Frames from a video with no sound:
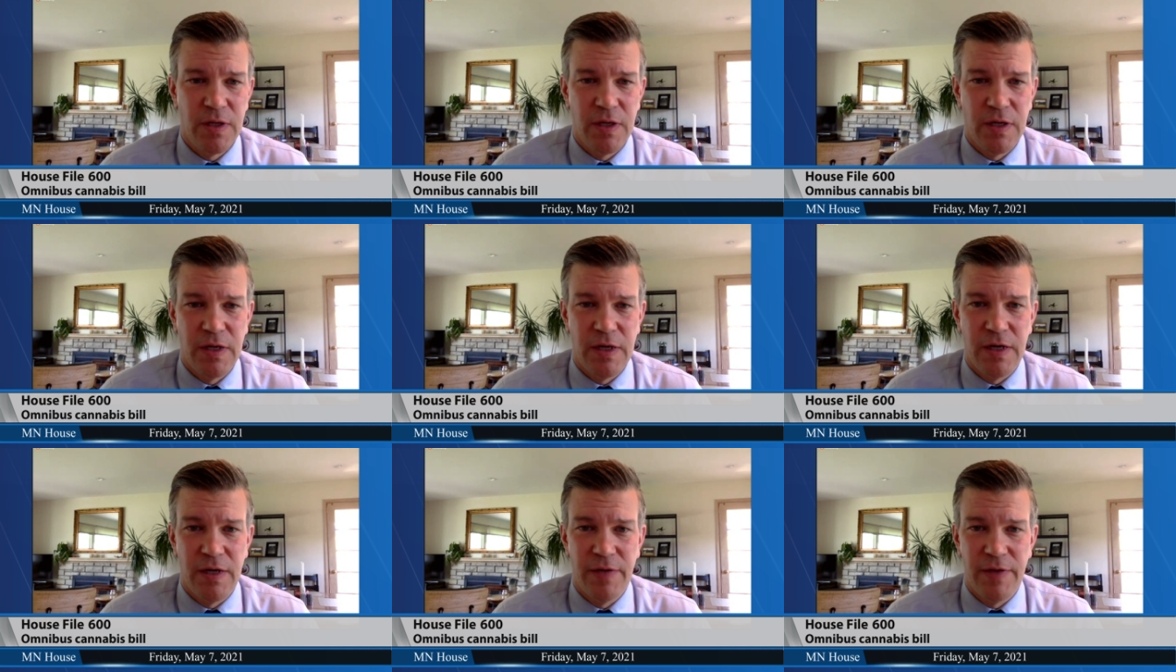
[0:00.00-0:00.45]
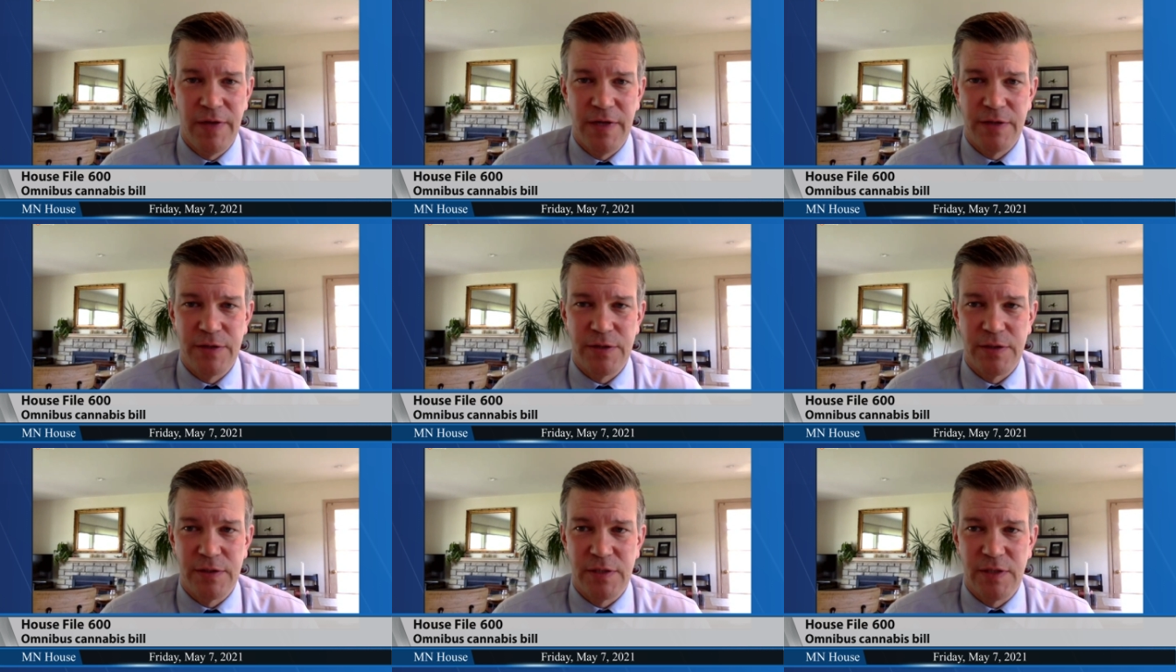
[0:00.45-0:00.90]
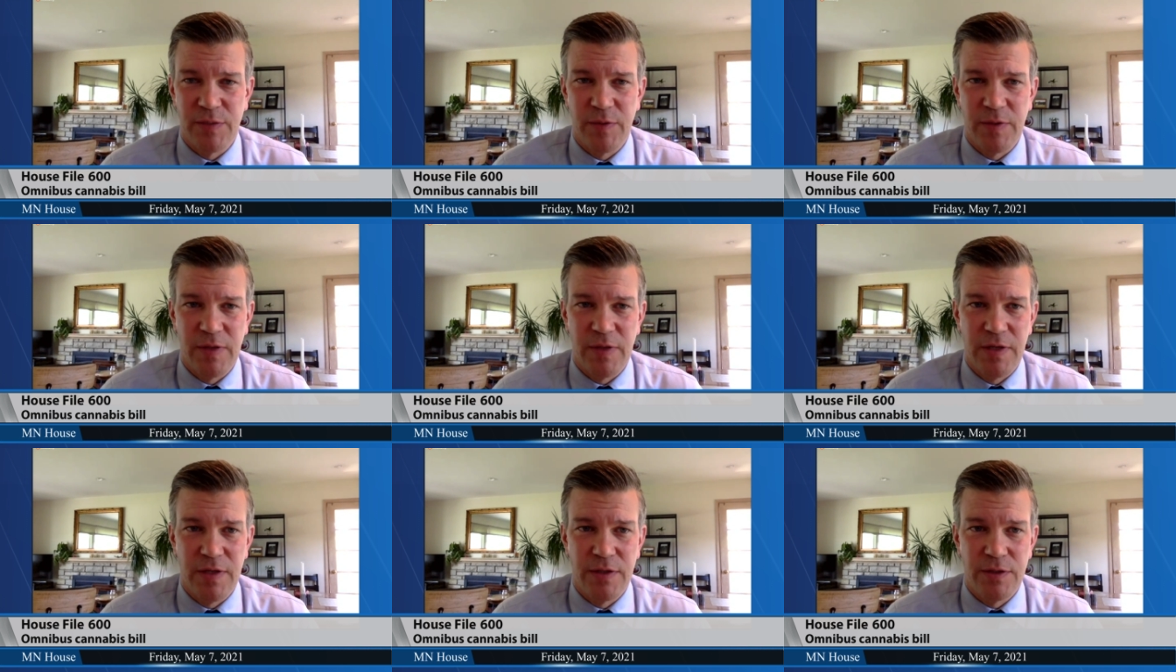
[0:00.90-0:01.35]
That isn't
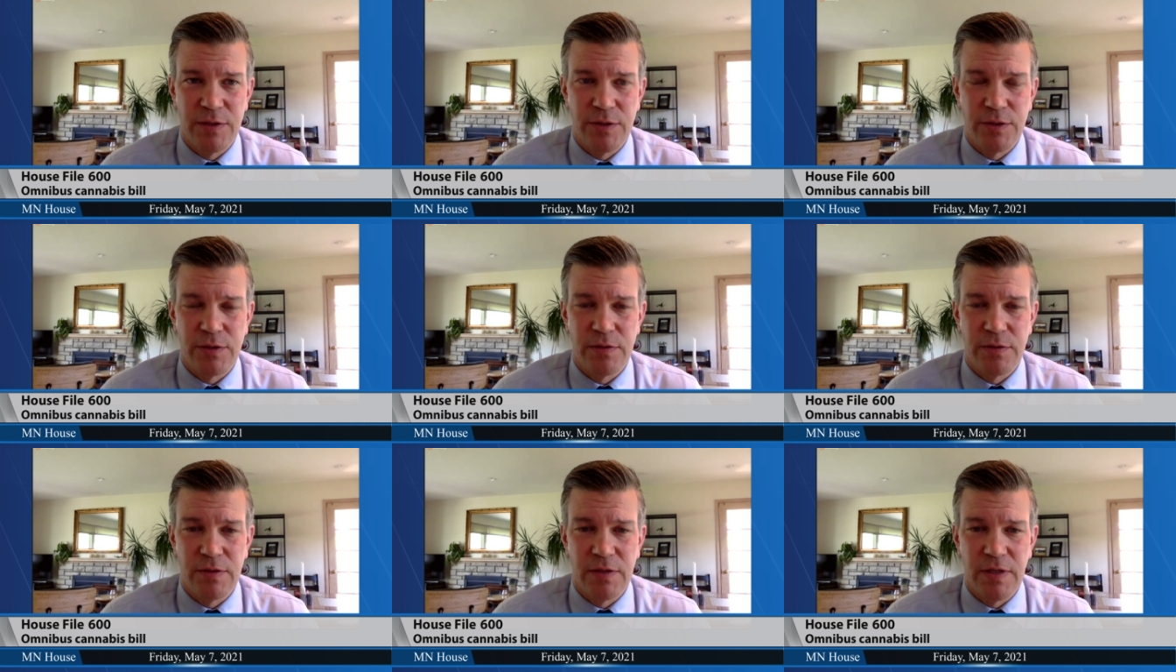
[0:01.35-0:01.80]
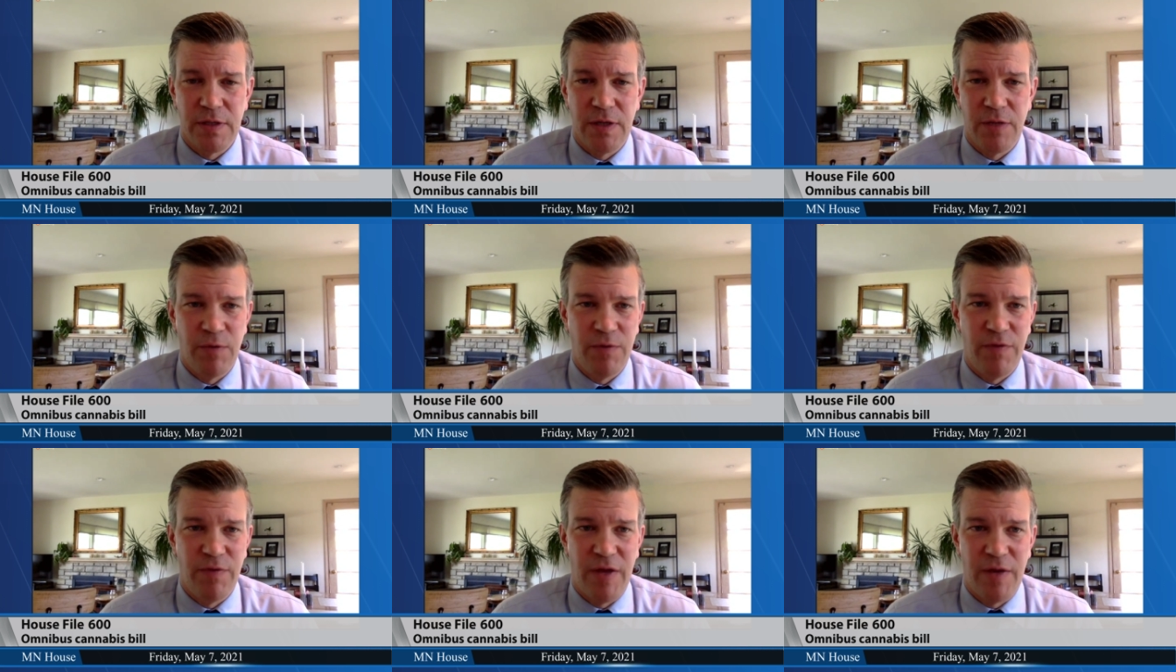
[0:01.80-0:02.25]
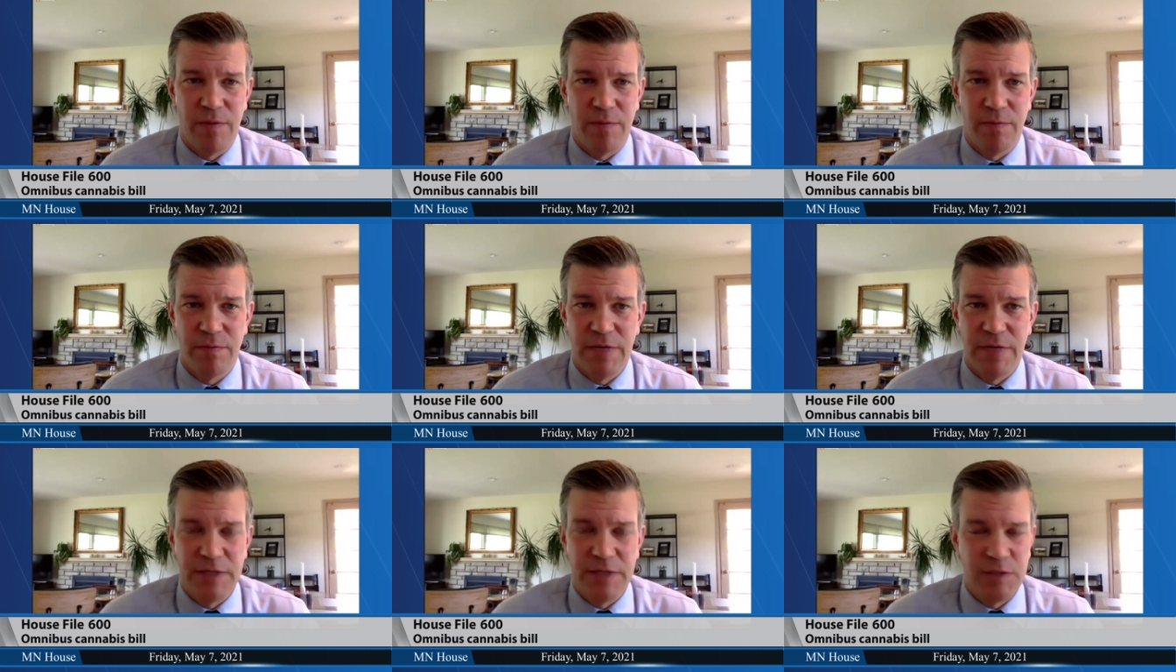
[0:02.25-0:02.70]
something that is, and we've had
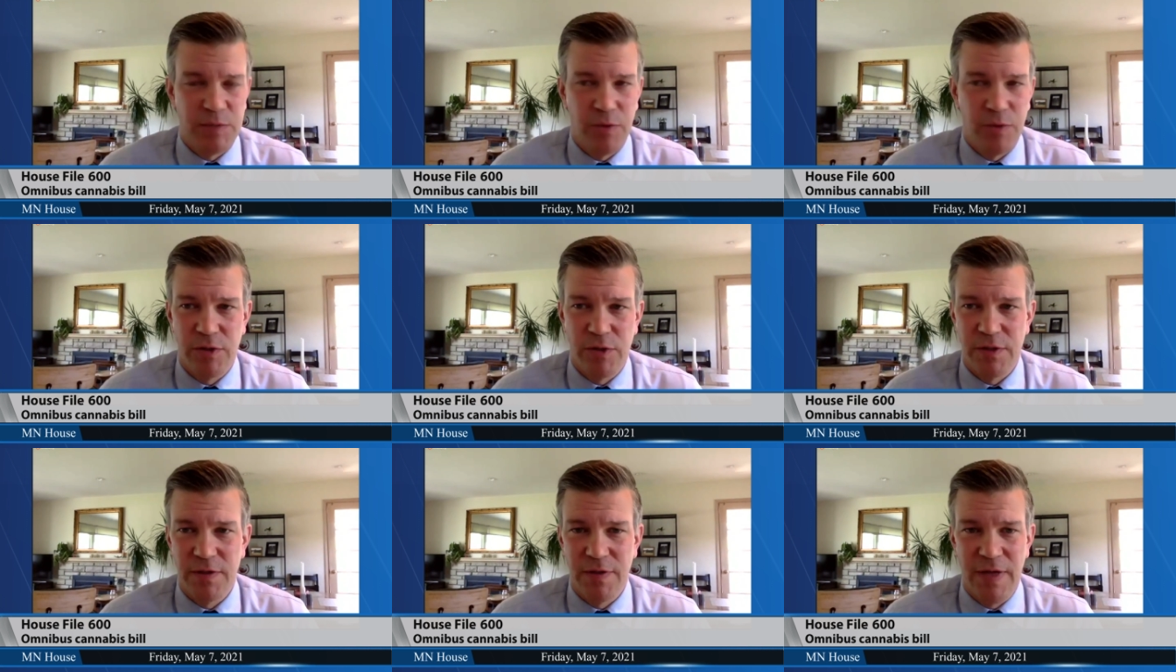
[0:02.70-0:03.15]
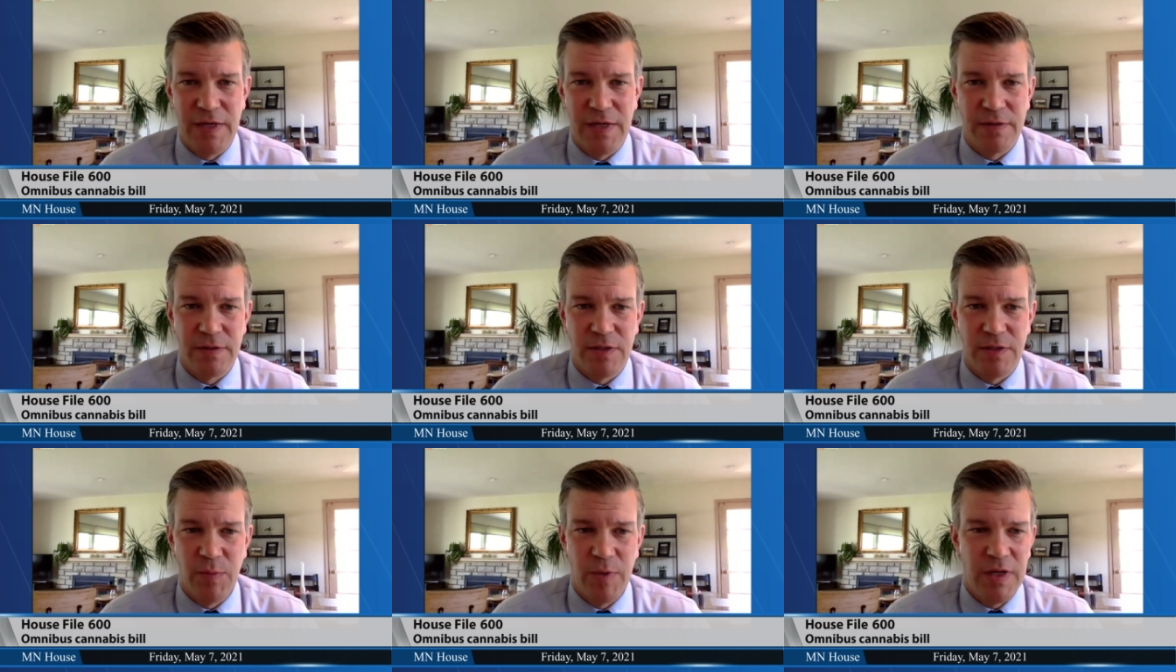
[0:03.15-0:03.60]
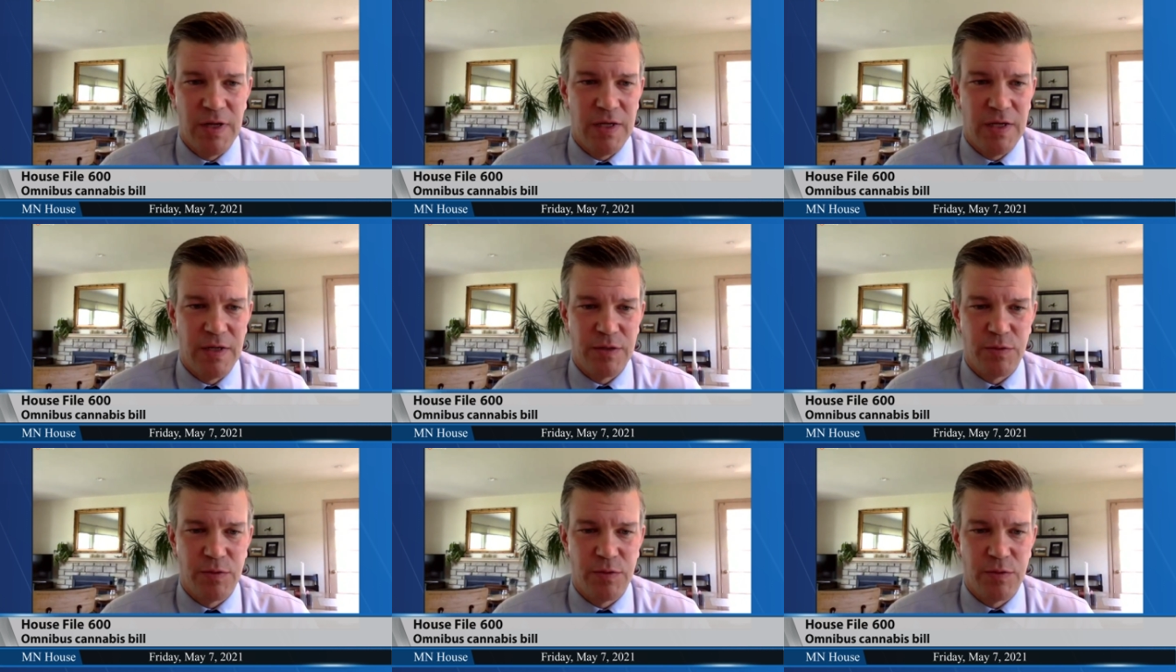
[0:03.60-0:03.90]
testimony to that in committee.